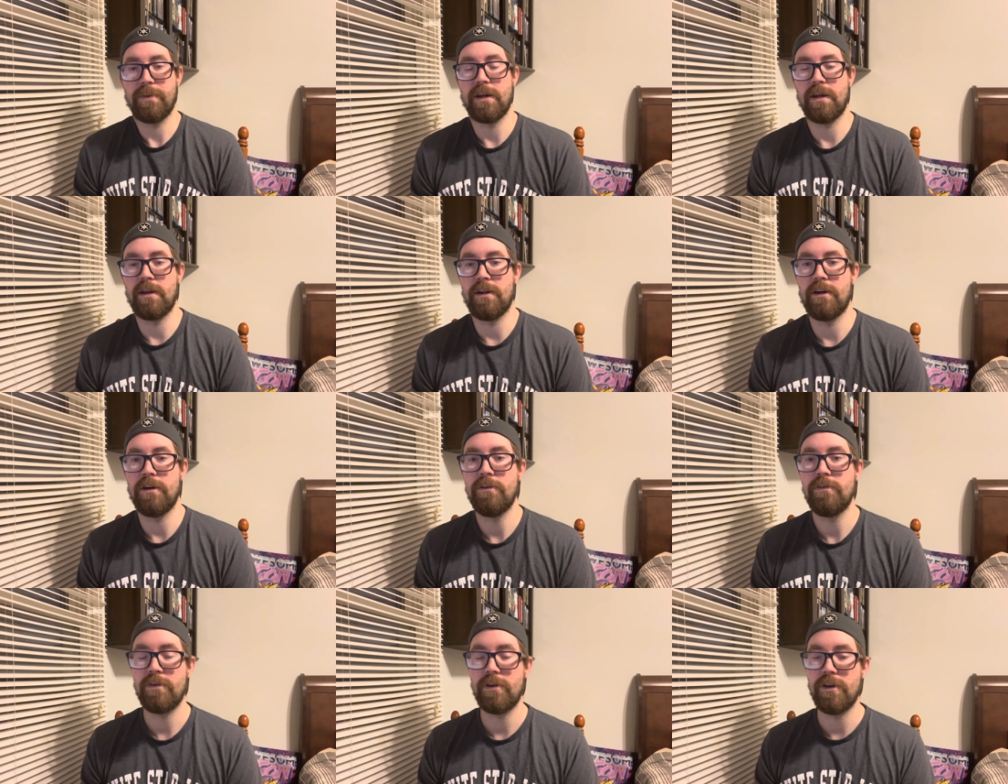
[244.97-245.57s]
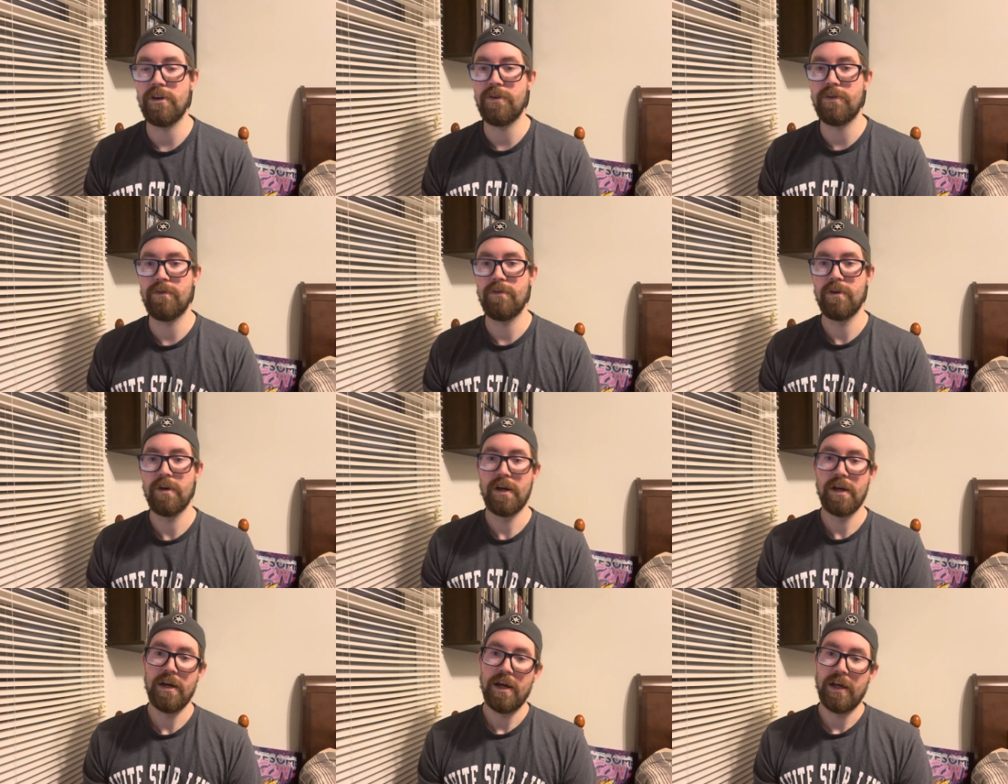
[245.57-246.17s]
A
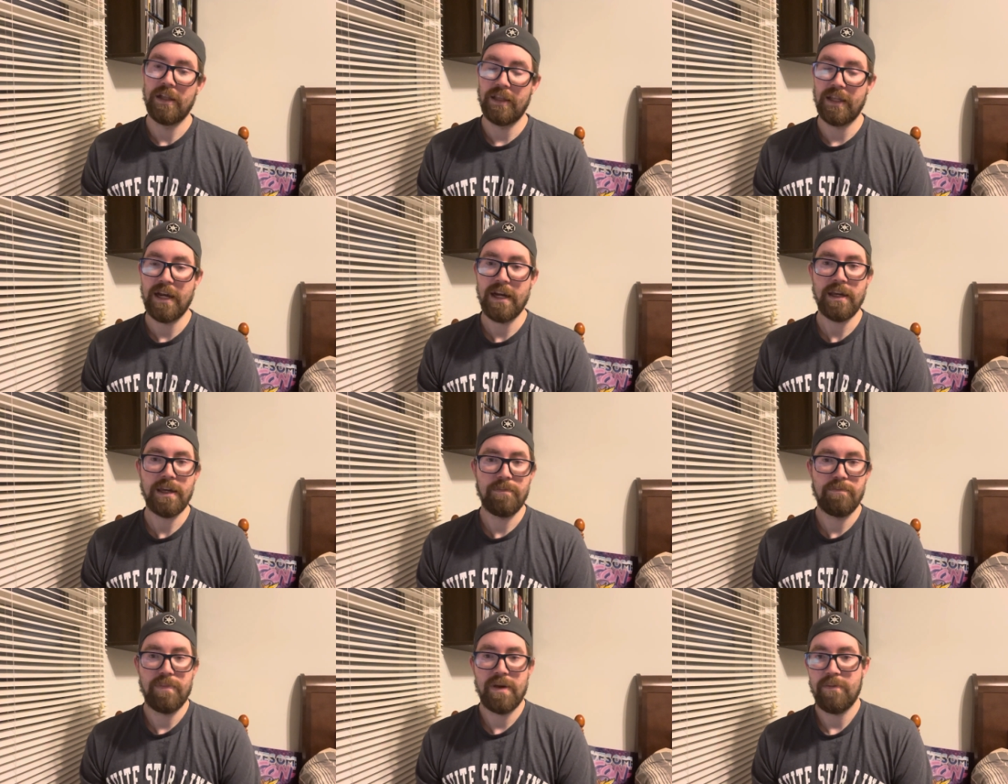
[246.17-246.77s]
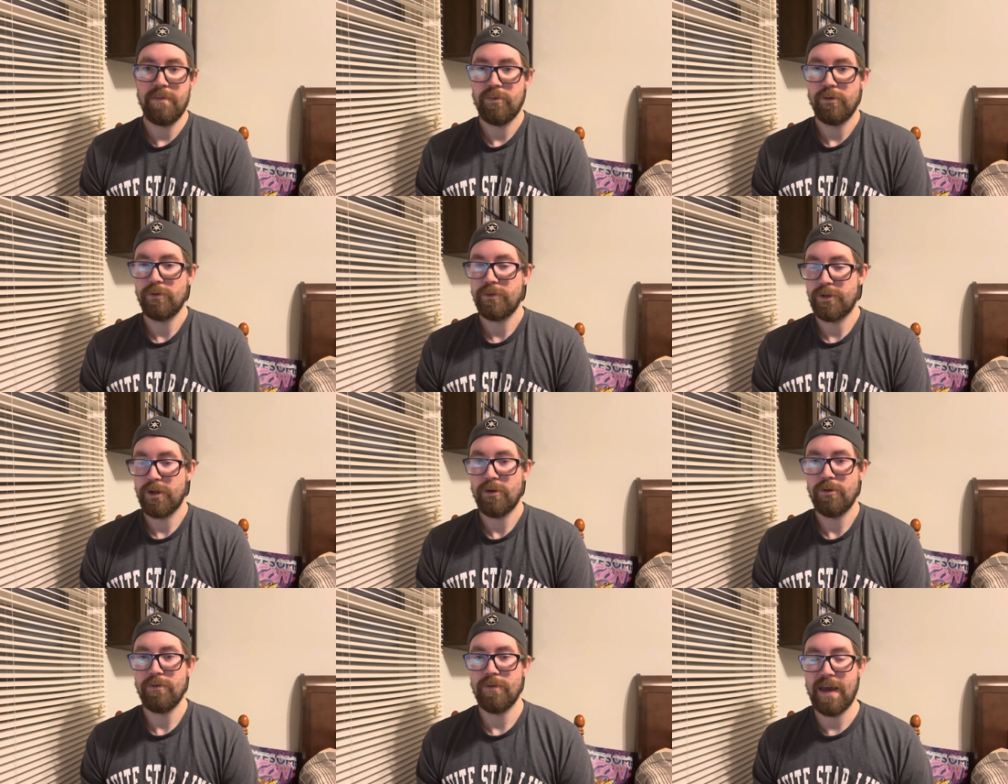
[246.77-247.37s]
lot of people
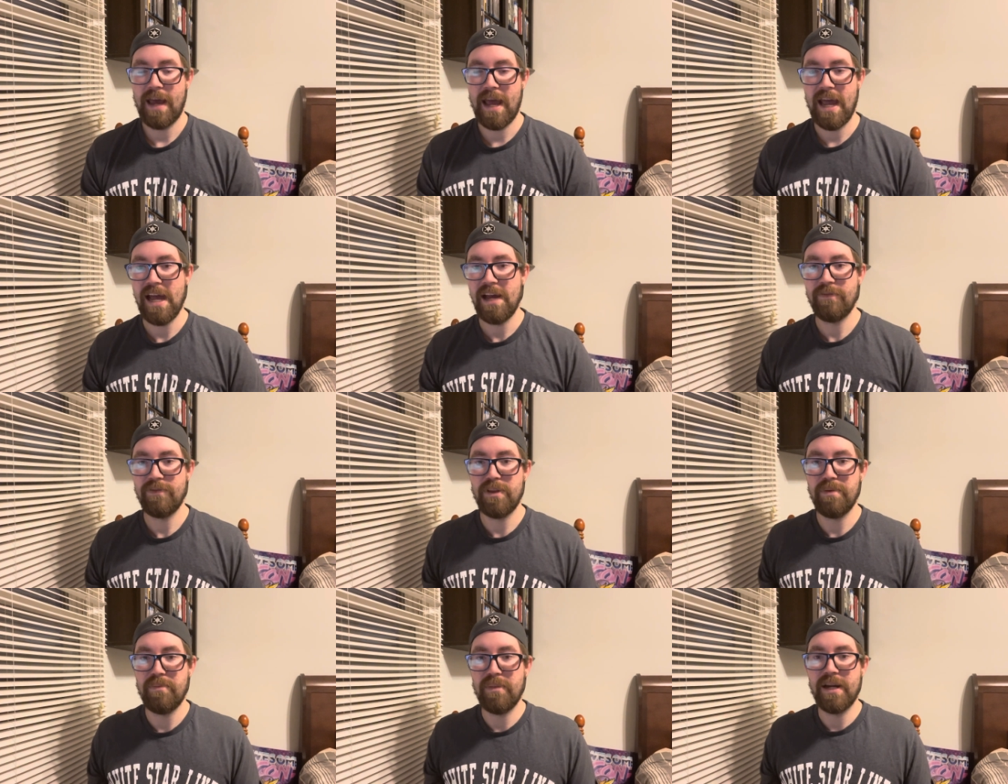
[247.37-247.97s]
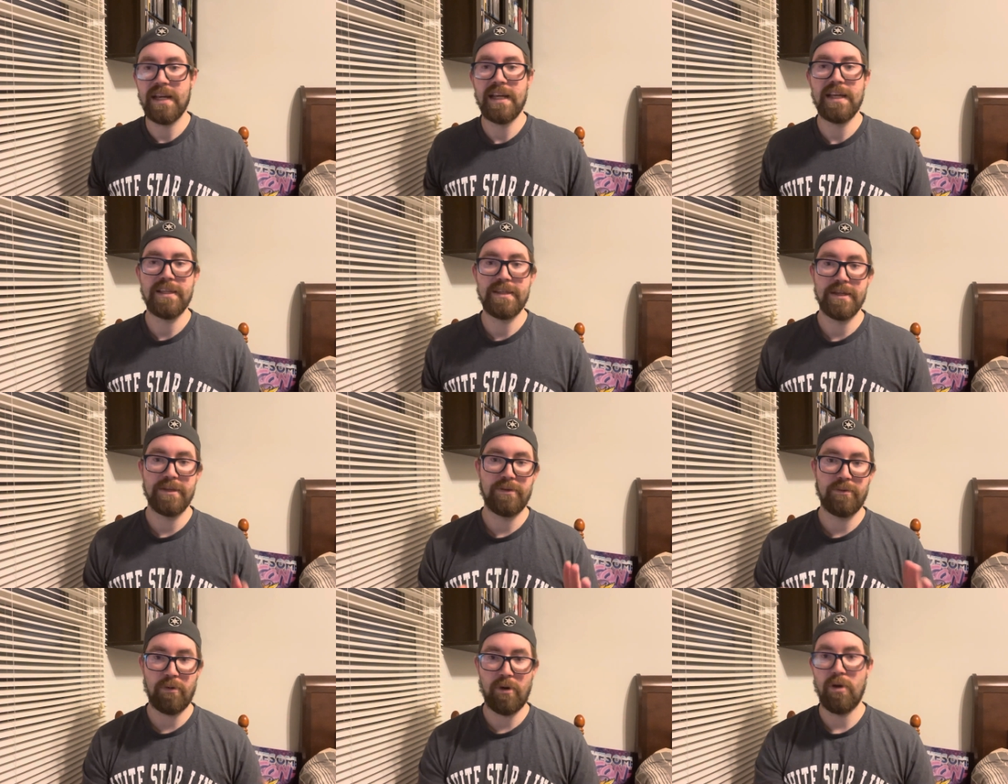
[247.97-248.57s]
don't have the money to
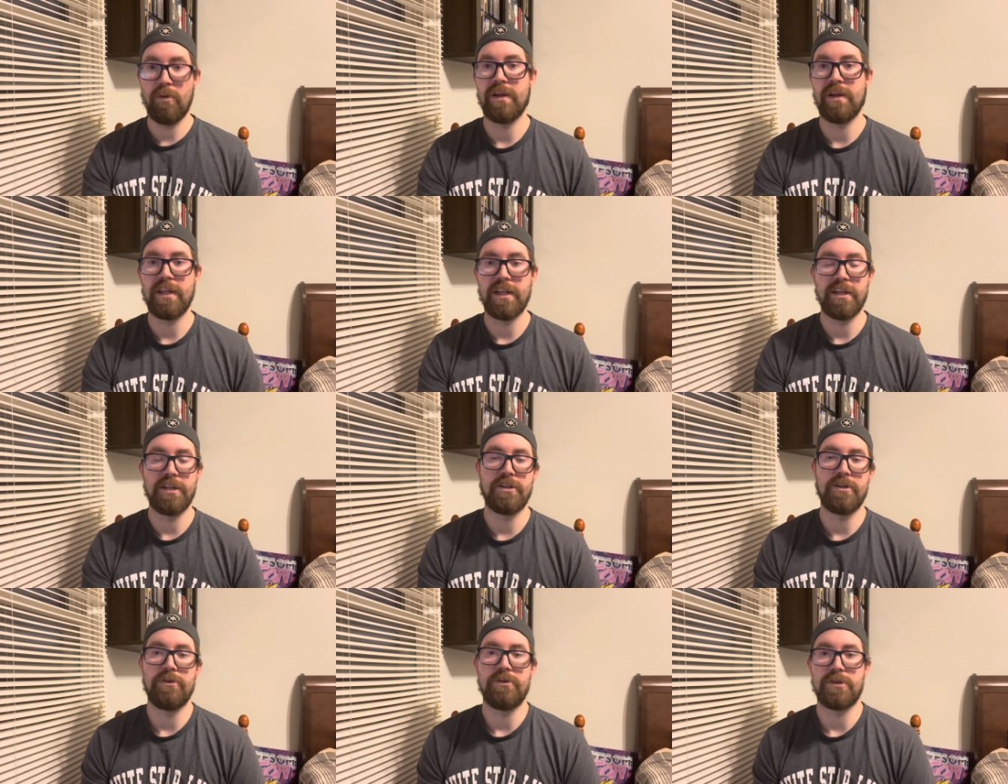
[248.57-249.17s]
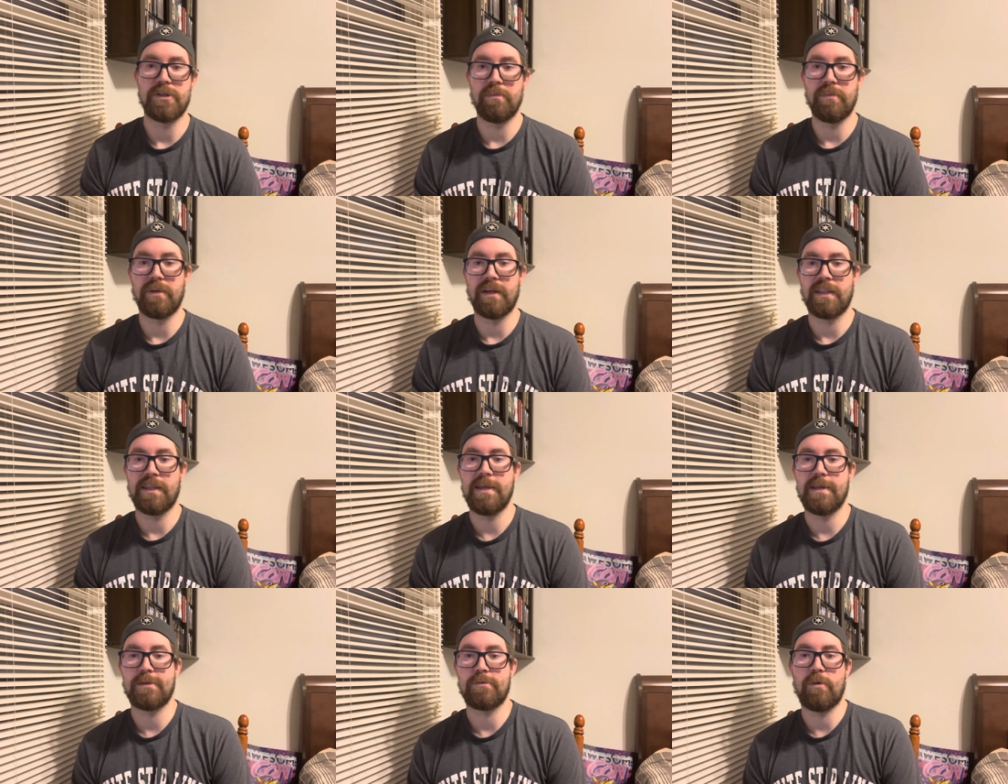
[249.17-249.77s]
throw in and do something
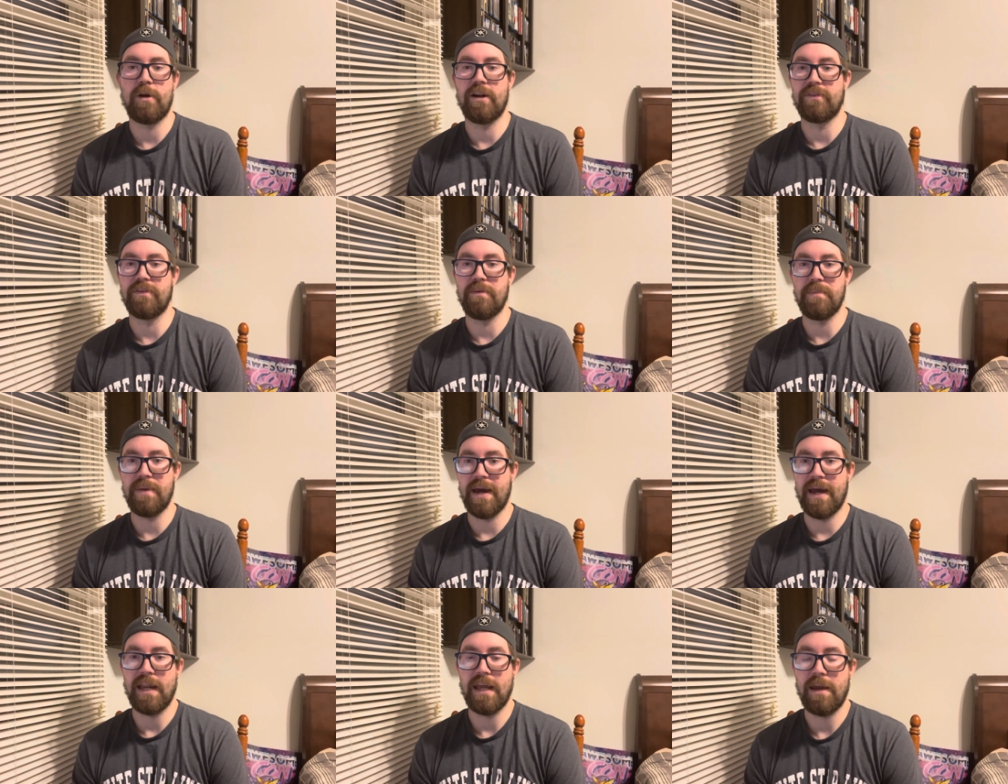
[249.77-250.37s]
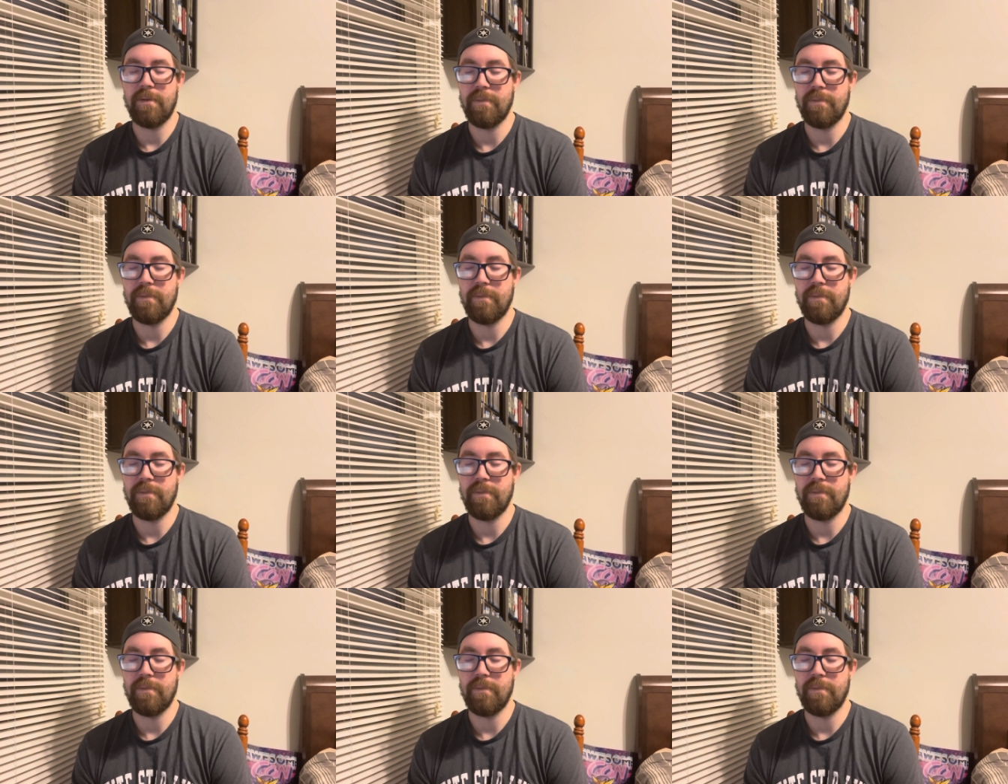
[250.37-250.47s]
like this right off the bat.